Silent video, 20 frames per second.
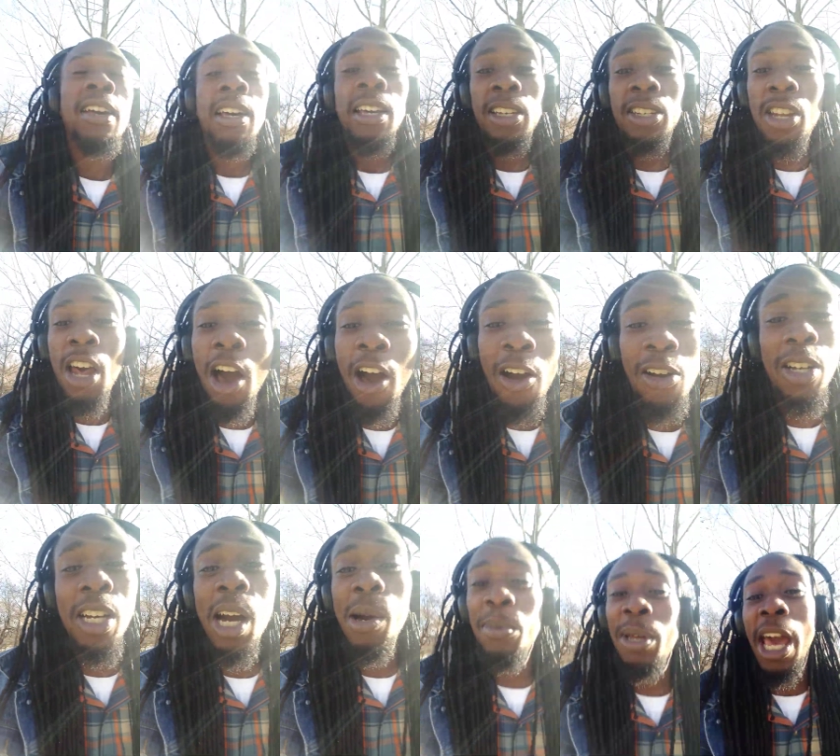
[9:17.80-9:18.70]
it's
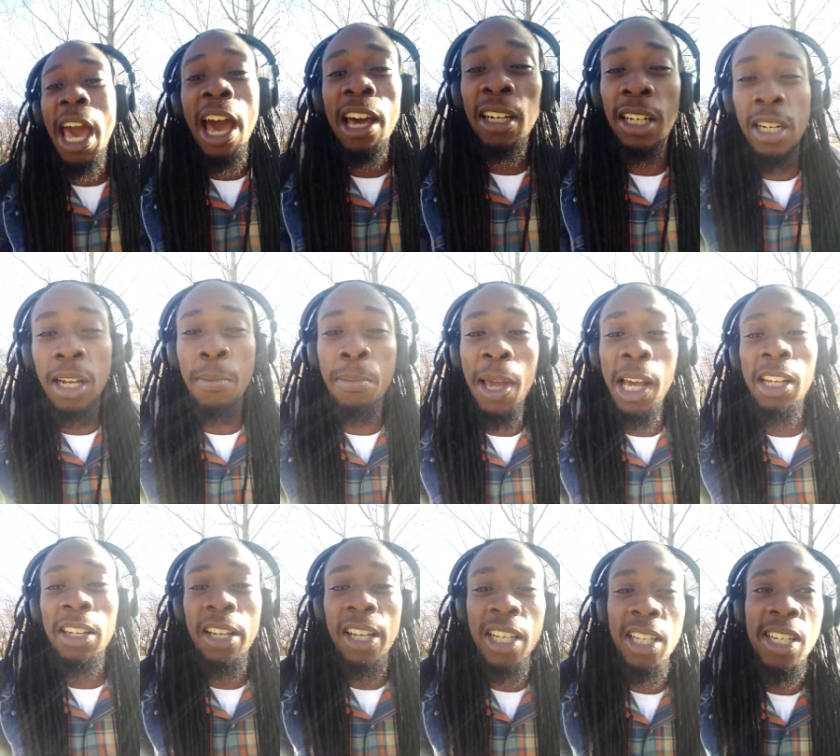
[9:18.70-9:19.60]
all coming out of the
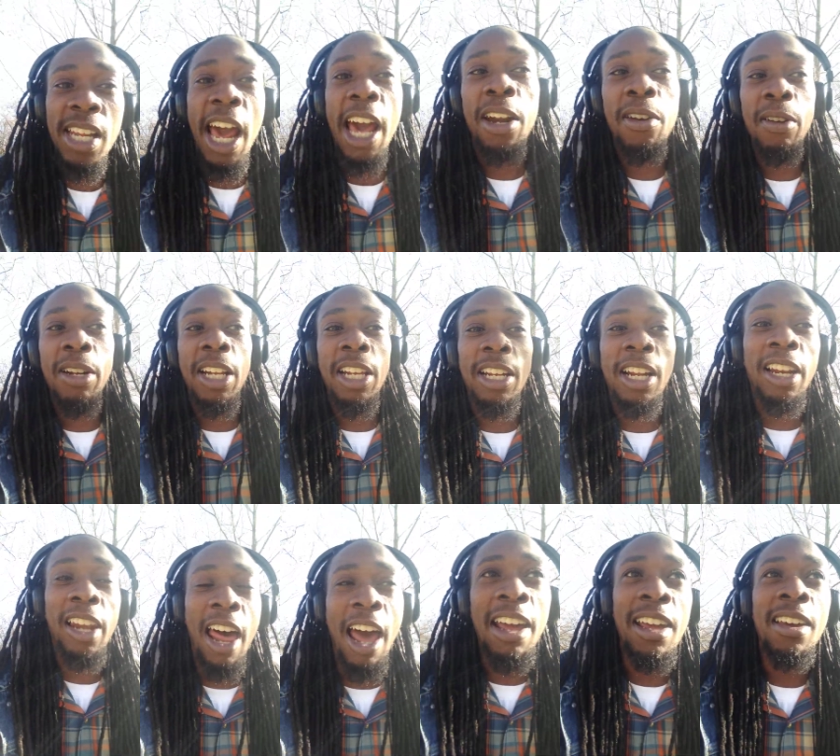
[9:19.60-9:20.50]
belly of Saturn in
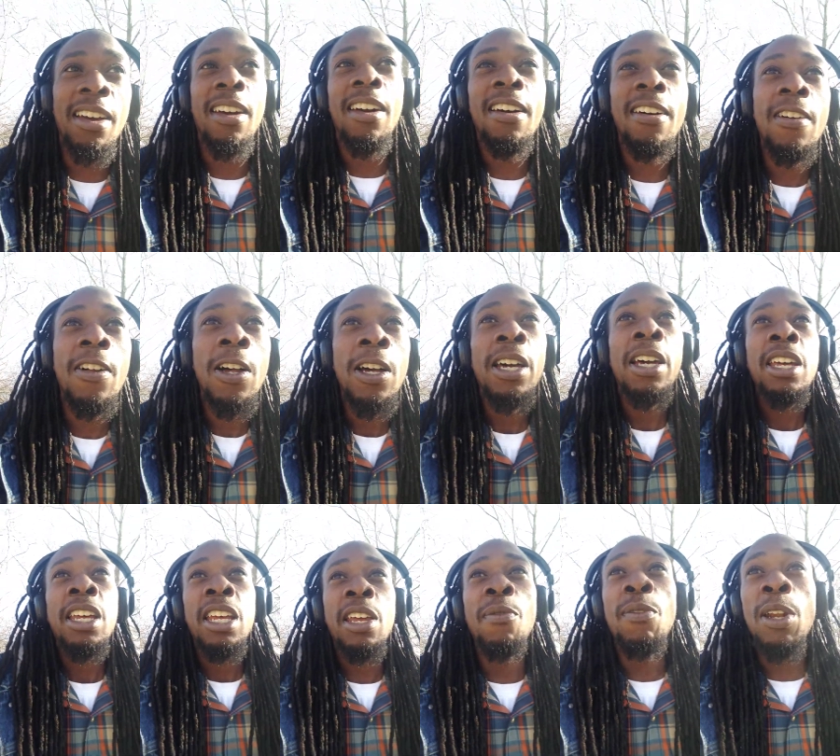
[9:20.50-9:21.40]
the light.
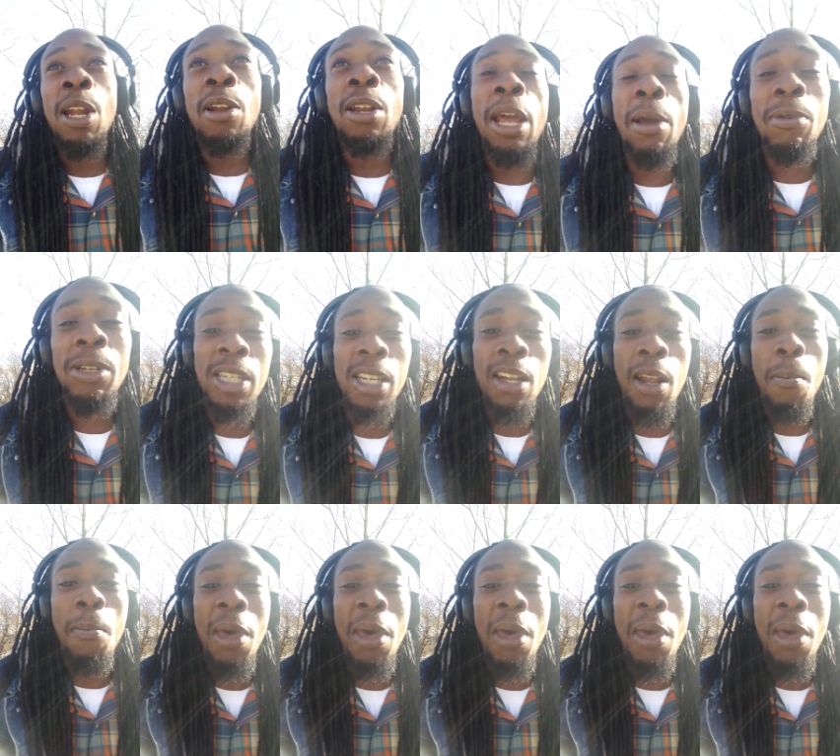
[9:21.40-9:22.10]
Even though they was in the